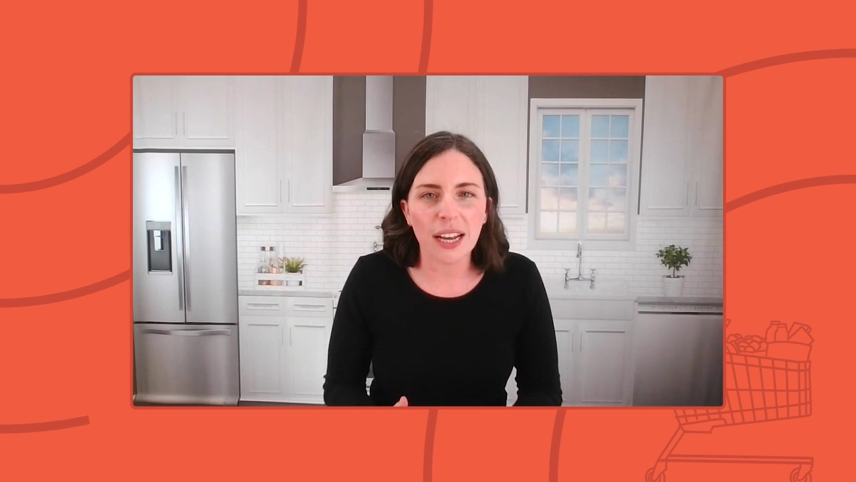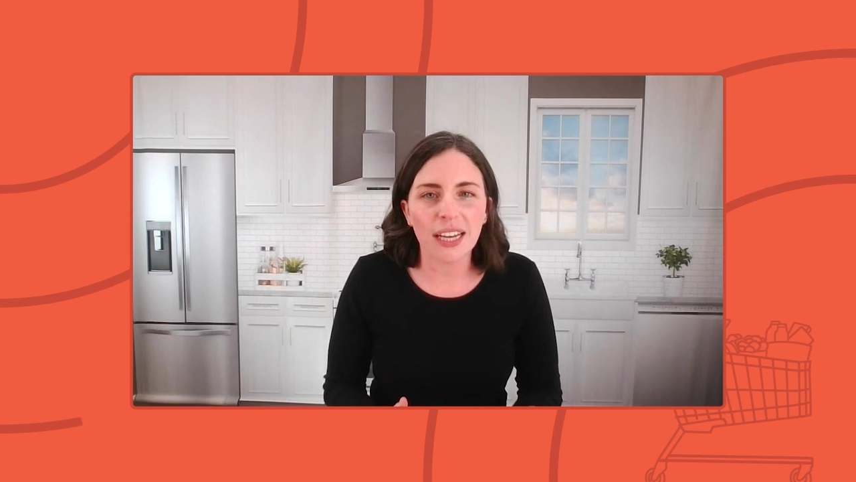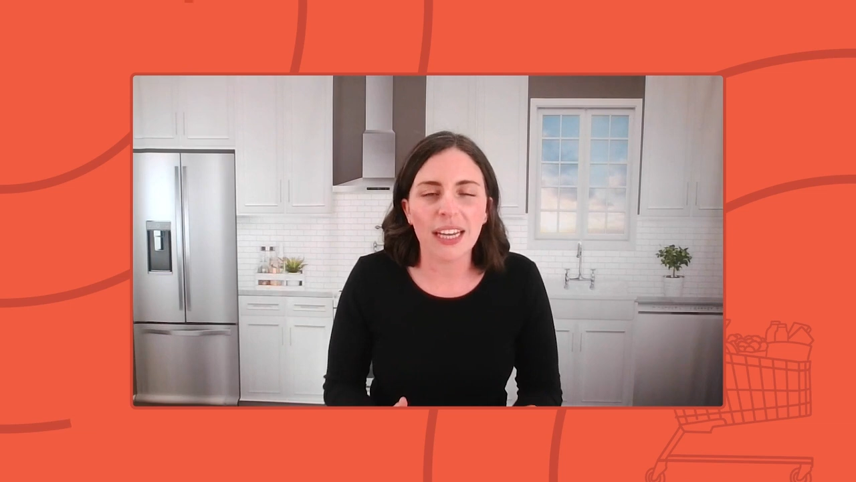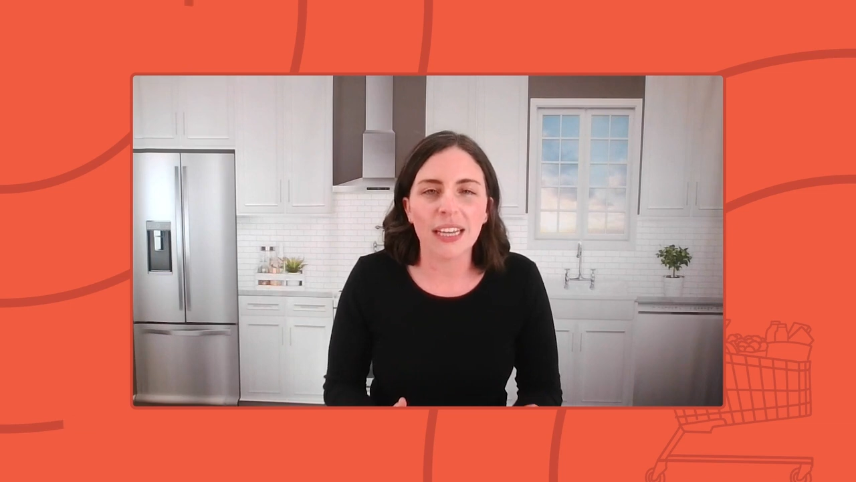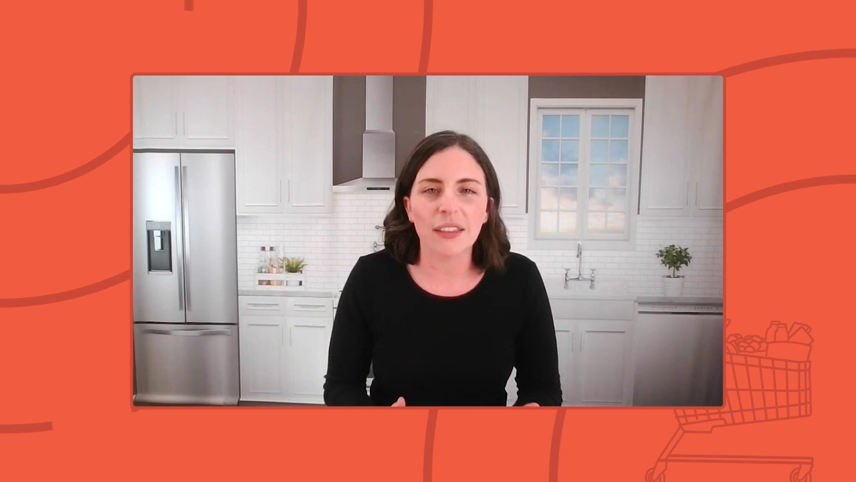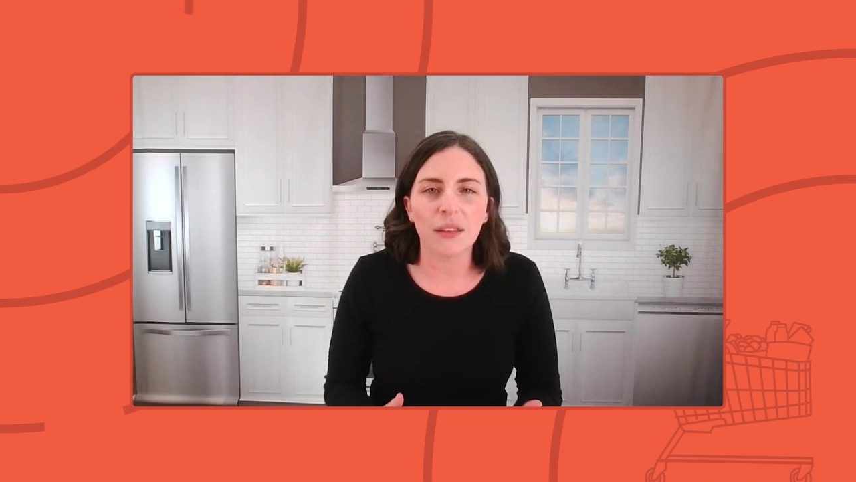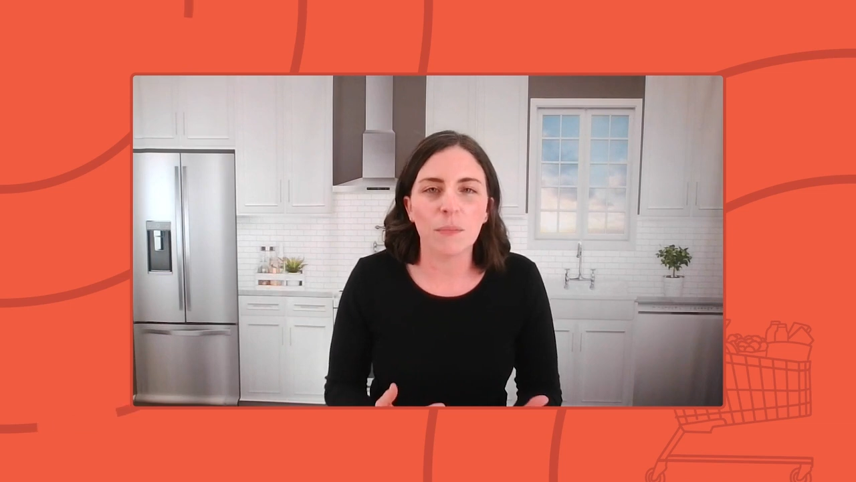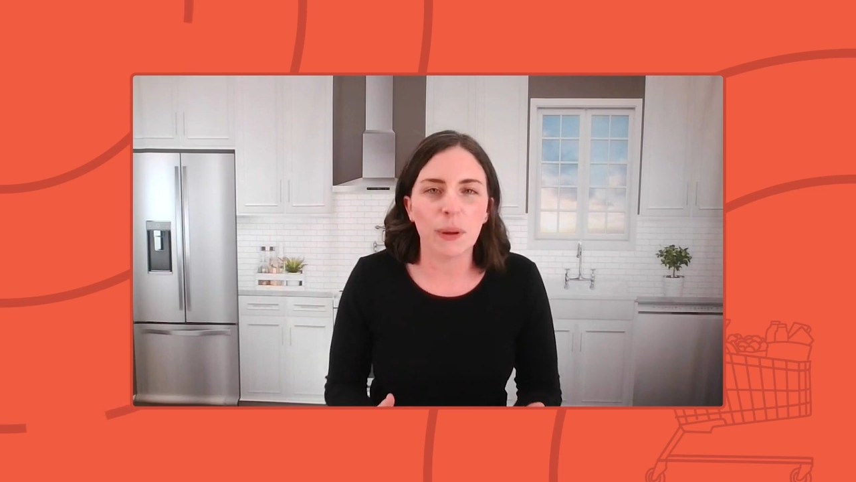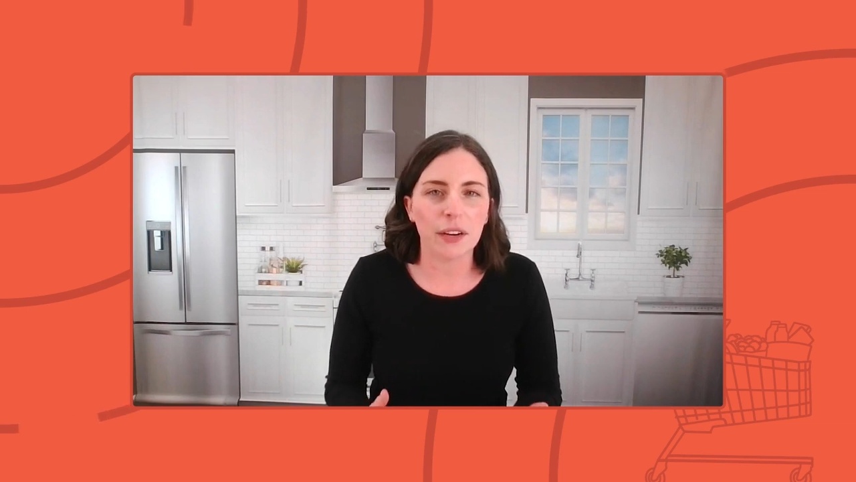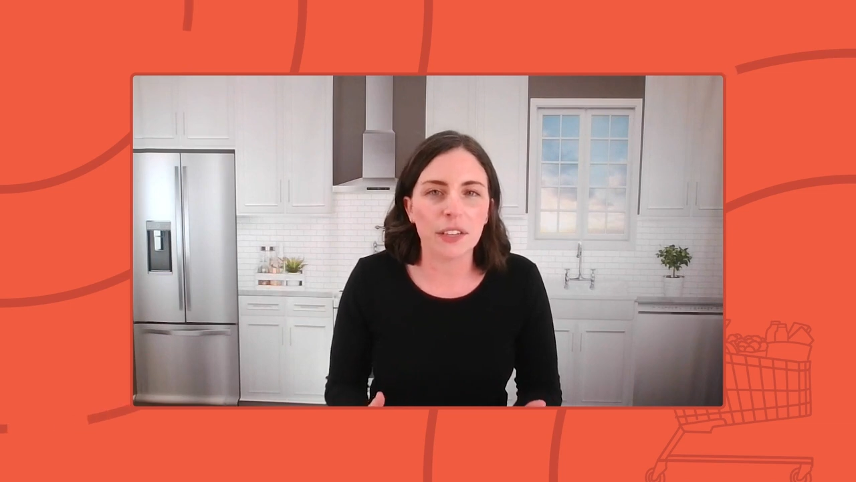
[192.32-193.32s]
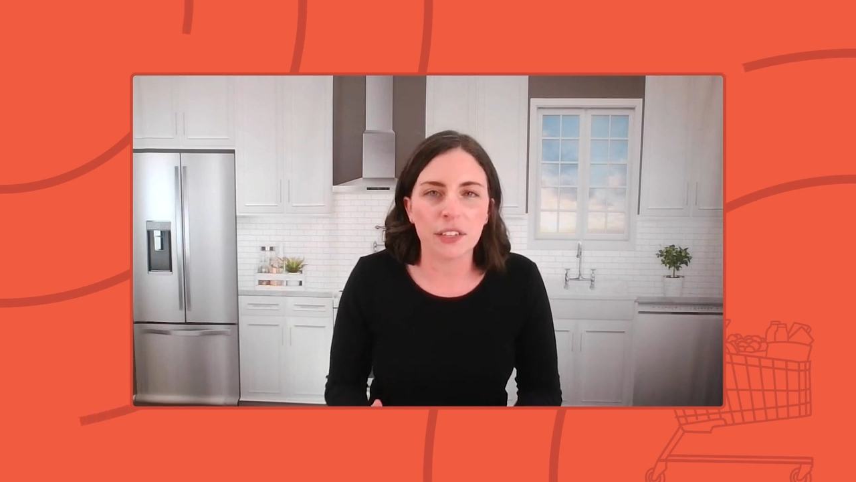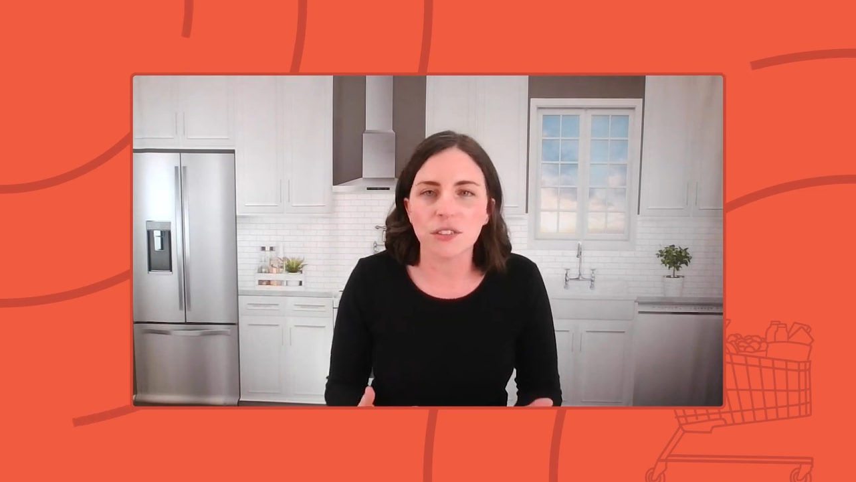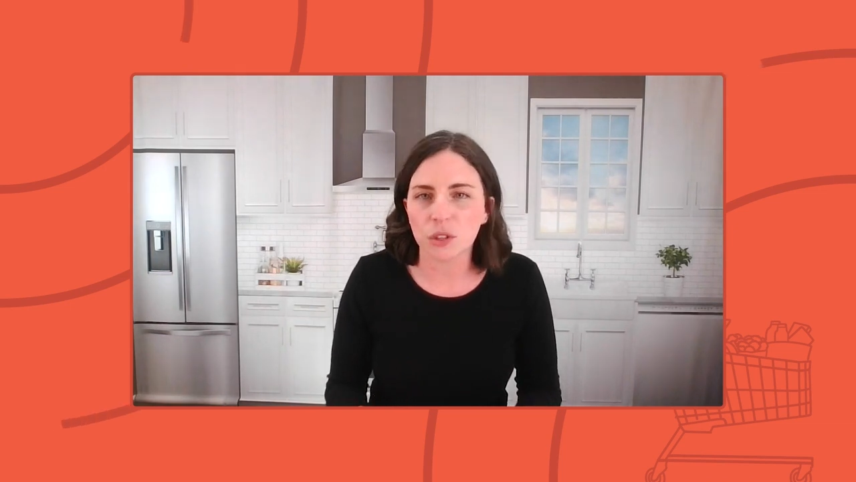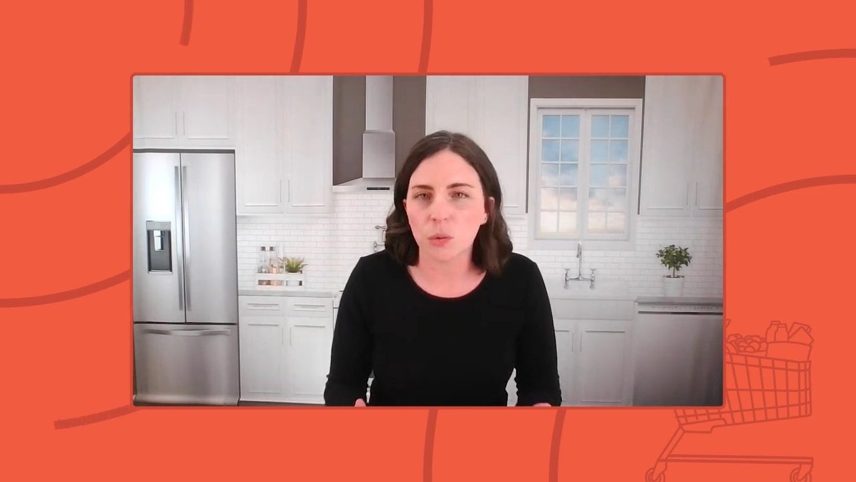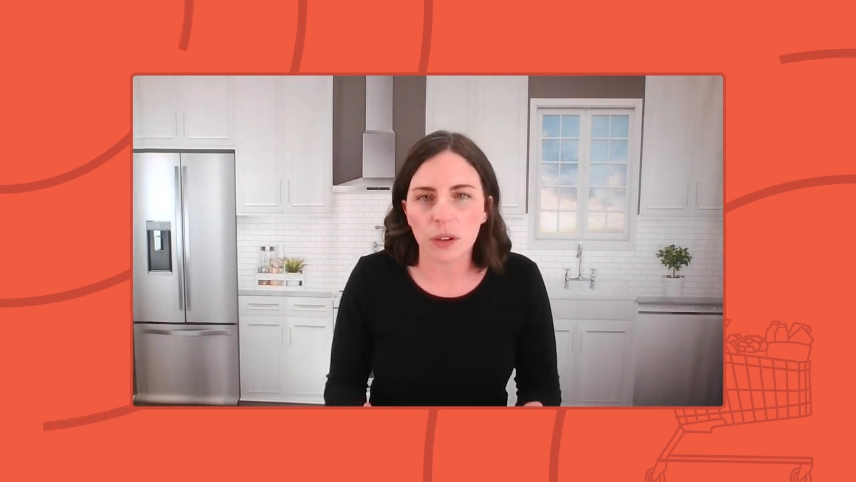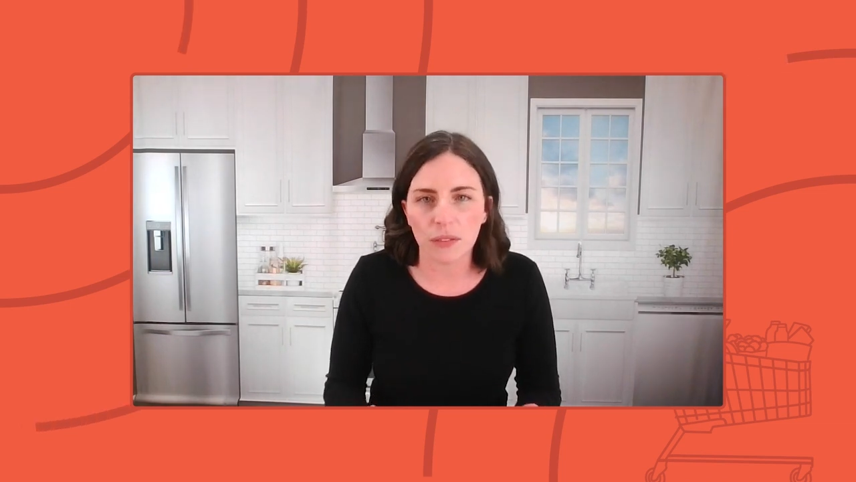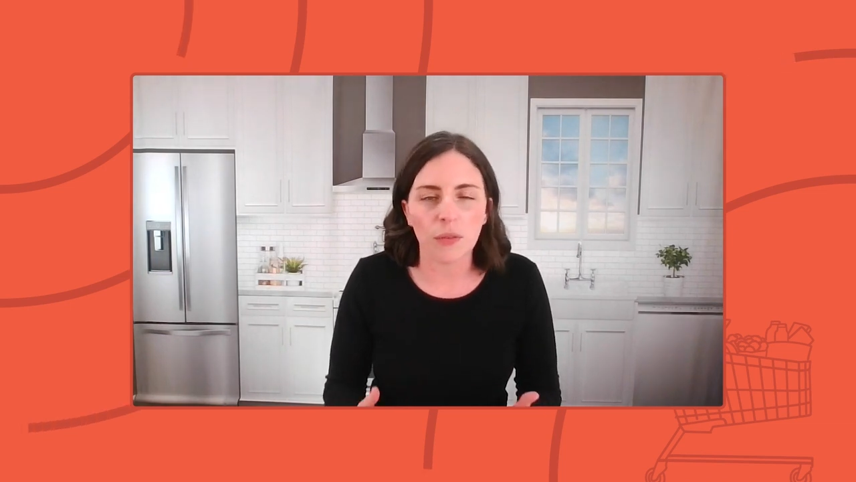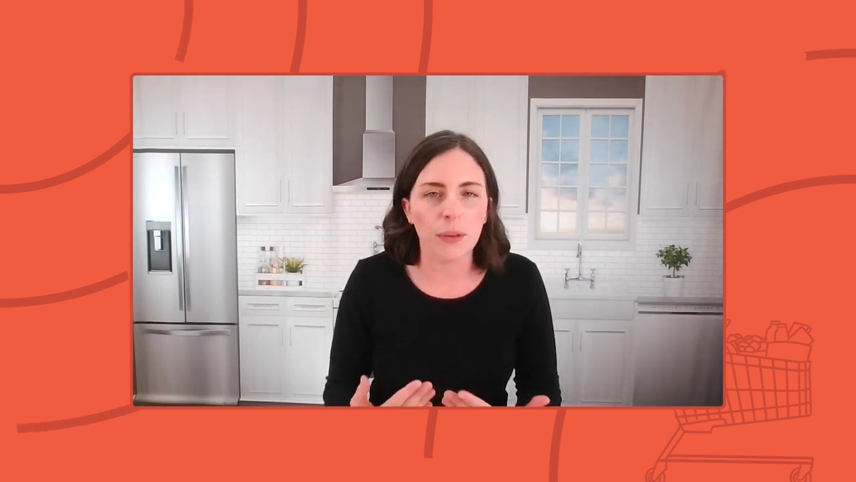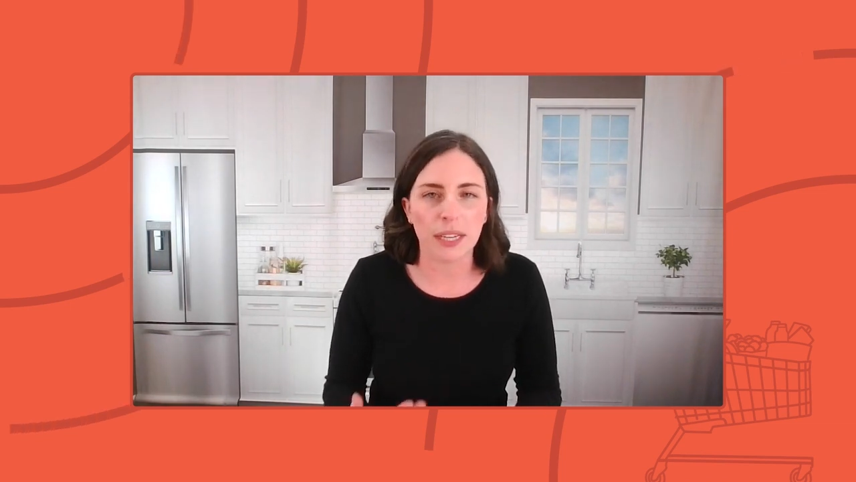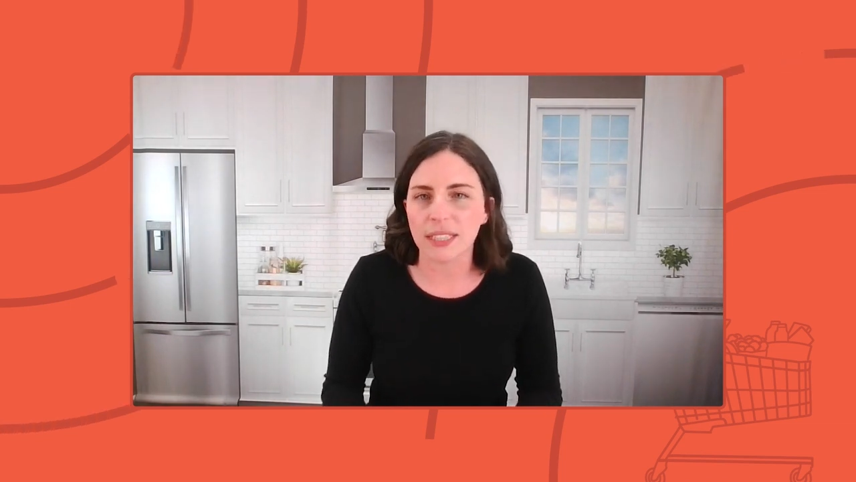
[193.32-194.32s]
setting, the barriers are one
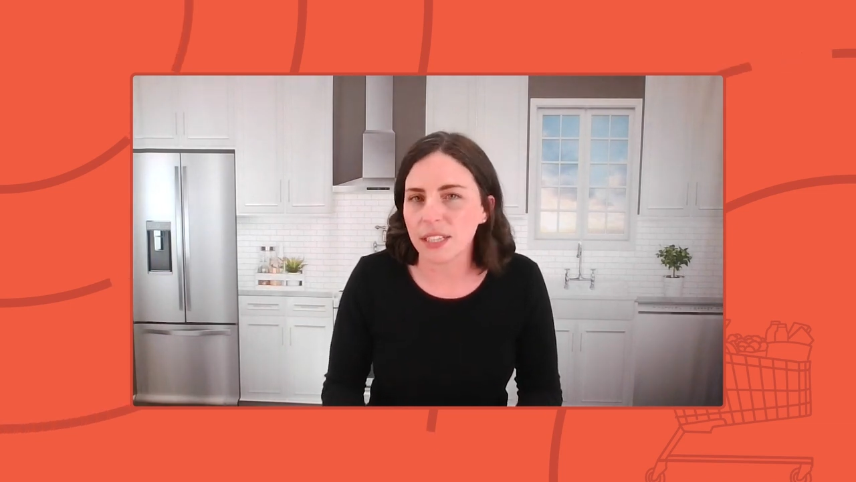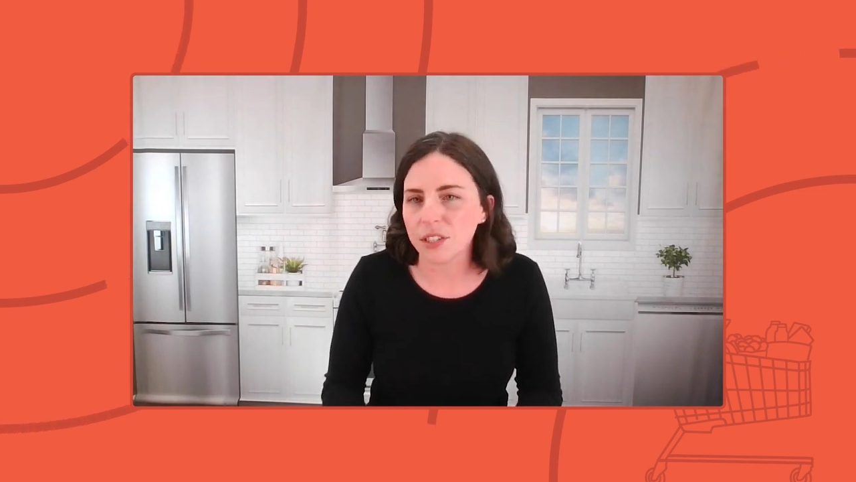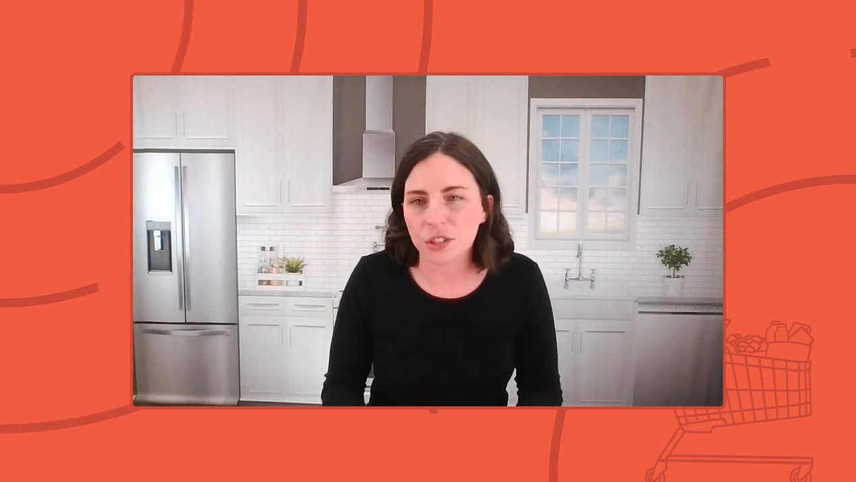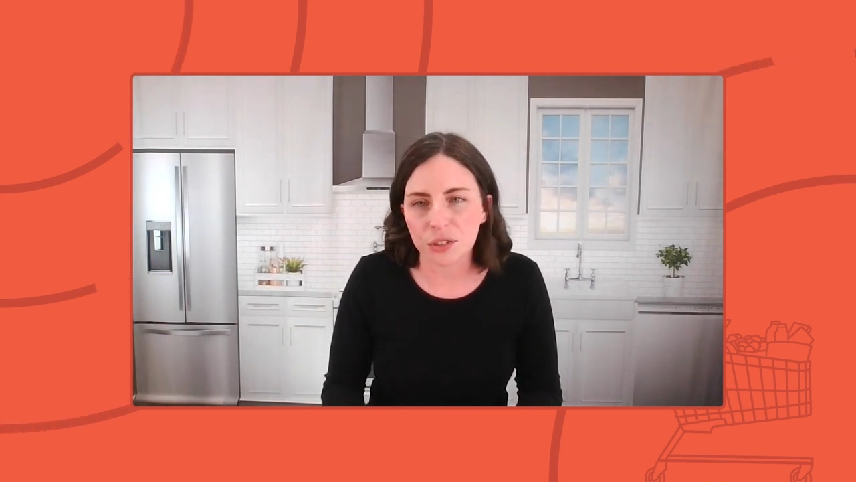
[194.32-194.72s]
of the biggest